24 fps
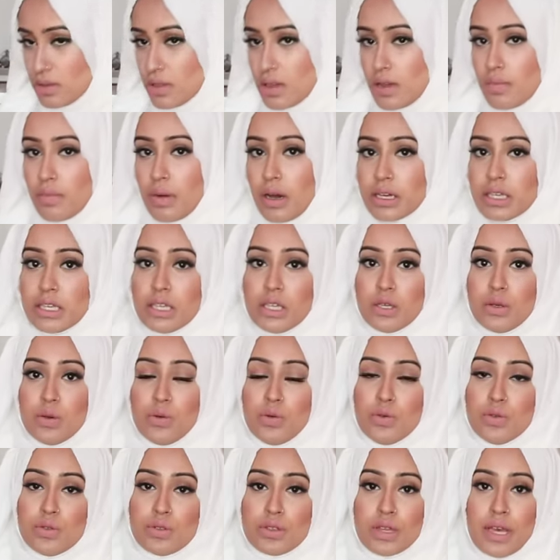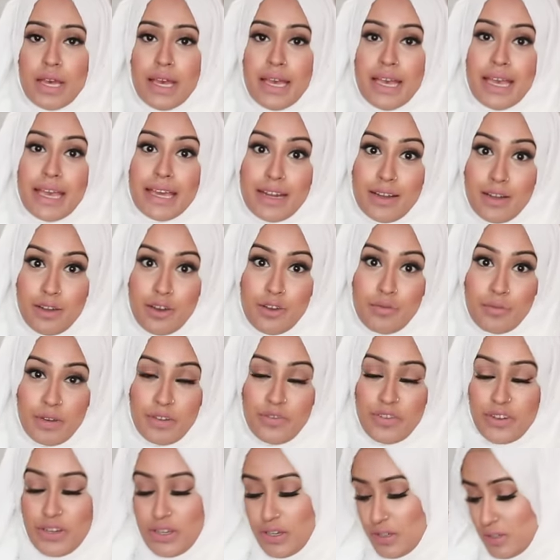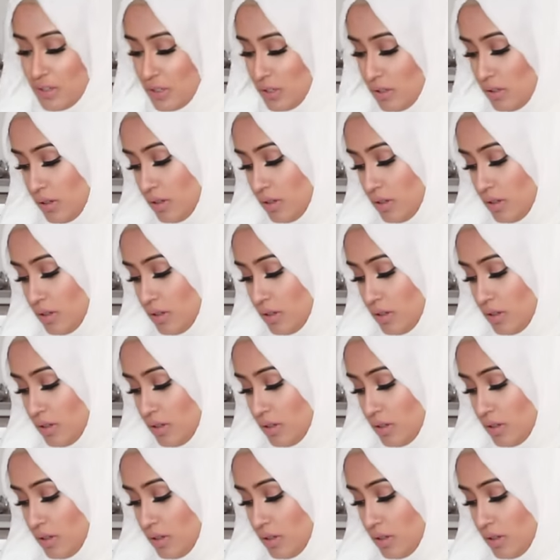of them I use in a lot of my videos so